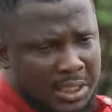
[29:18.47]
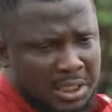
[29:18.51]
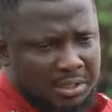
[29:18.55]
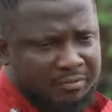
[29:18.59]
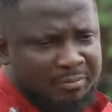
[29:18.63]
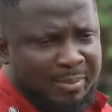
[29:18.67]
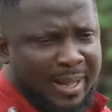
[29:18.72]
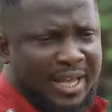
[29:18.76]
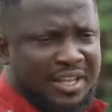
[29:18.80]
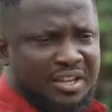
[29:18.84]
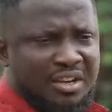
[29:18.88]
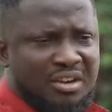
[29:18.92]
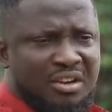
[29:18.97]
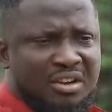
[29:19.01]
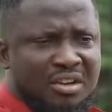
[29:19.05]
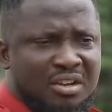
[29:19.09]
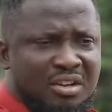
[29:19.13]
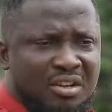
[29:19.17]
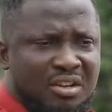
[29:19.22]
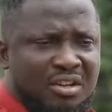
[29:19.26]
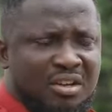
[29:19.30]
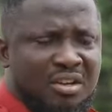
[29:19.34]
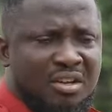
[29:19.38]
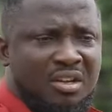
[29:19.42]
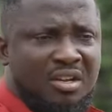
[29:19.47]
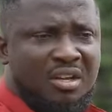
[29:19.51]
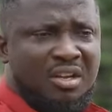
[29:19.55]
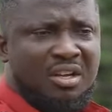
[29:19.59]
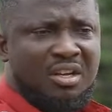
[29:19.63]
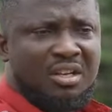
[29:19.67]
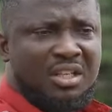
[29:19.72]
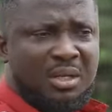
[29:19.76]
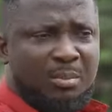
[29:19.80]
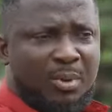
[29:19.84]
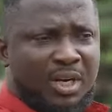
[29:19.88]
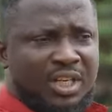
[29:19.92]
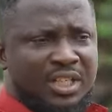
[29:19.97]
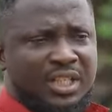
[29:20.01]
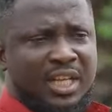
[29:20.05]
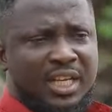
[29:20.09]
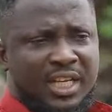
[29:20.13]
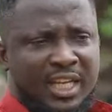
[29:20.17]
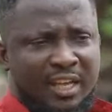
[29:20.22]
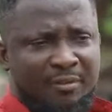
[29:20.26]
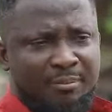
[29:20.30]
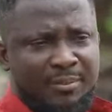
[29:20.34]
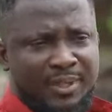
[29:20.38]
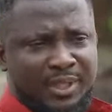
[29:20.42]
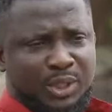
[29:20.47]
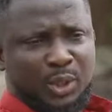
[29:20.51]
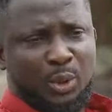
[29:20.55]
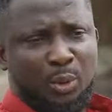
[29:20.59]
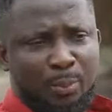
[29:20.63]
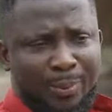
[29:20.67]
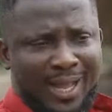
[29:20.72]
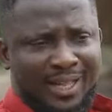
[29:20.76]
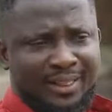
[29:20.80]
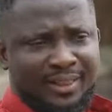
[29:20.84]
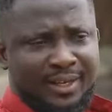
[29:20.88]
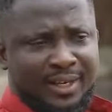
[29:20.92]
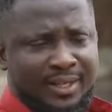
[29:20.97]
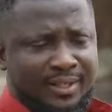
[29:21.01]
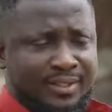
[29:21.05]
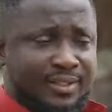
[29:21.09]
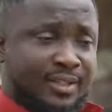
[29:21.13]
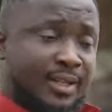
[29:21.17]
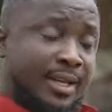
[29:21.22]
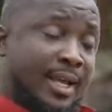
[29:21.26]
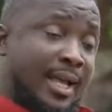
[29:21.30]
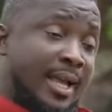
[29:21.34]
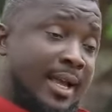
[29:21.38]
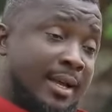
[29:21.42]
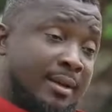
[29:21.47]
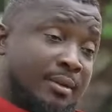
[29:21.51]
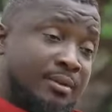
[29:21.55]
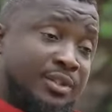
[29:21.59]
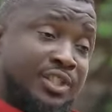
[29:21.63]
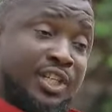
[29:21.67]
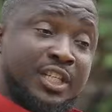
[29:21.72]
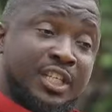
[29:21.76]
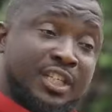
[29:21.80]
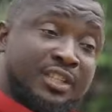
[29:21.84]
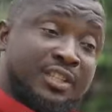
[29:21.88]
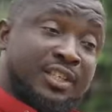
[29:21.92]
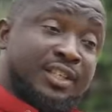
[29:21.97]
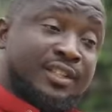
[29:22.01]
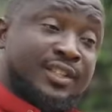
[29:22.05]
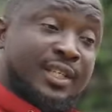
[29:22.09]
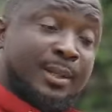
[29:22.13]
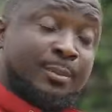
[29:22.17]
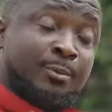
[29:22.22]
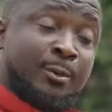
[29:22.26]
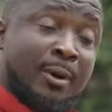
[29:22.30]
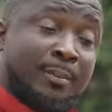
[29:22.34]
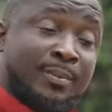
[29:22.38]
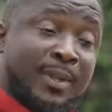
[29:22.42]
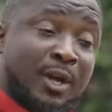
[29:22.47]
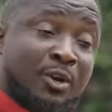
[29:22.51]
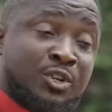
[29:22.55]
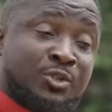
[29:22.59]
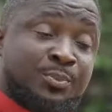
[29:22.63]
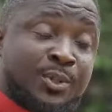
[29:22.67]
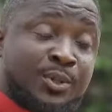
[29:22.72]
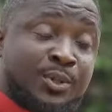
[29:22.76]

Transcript: I didn't buy you. The money they gave me to buy drinks. NGJ 3 came from the